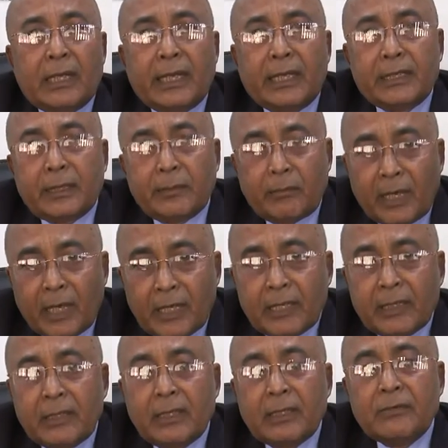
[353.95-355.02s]
and the,
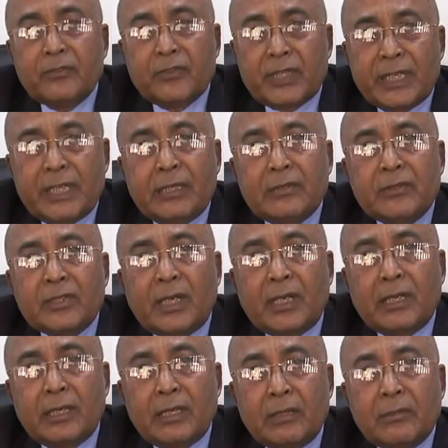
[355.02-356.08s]
my genes
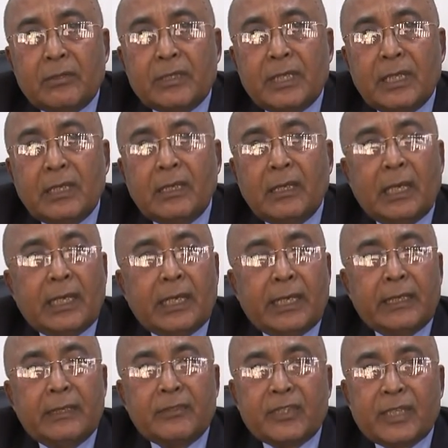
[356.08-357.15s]
are using
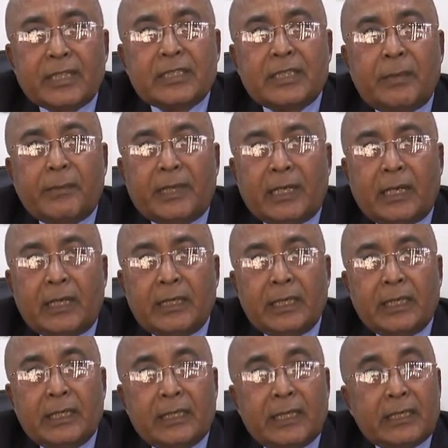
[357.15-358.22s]
in such a manner
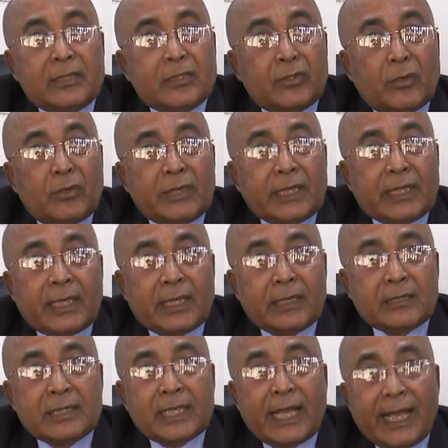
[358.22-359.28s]
there is no
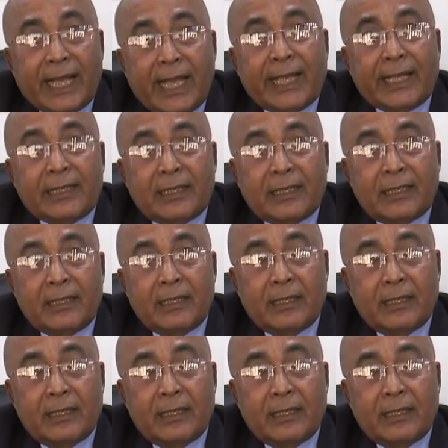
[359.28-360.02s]
recurrence and